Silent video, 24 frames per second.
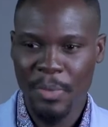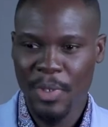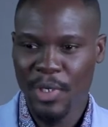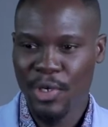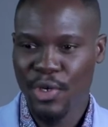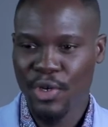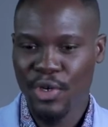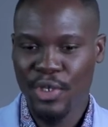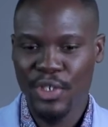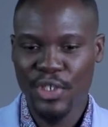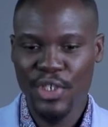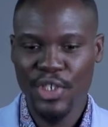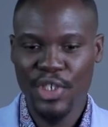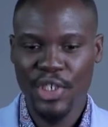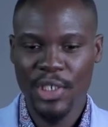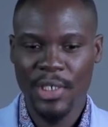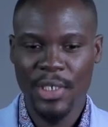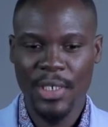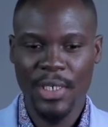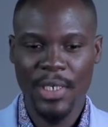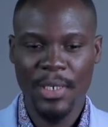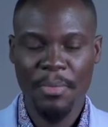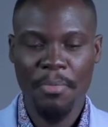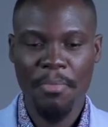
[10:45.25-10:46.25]
because
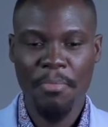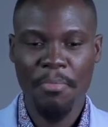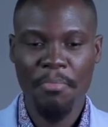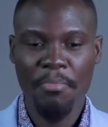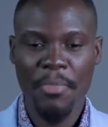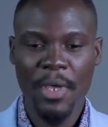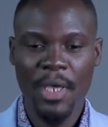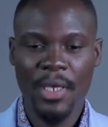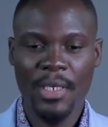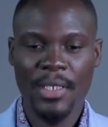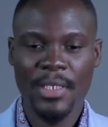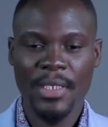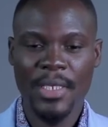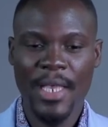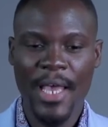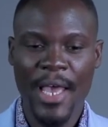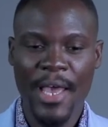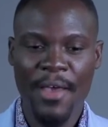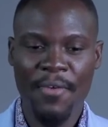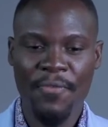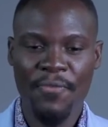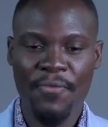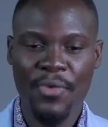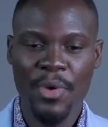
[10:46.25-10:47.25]
she makes
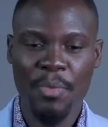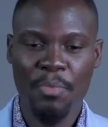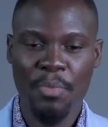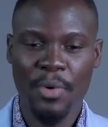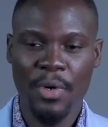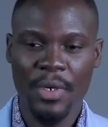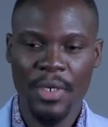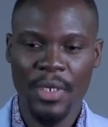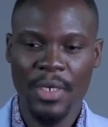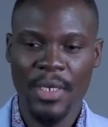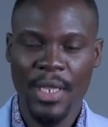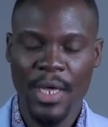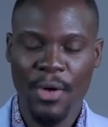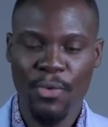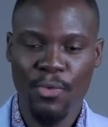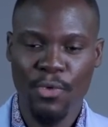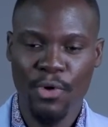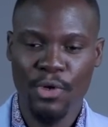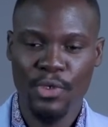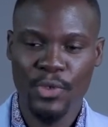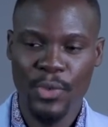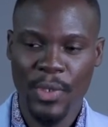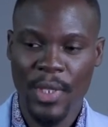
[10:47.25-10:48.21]
everybody that works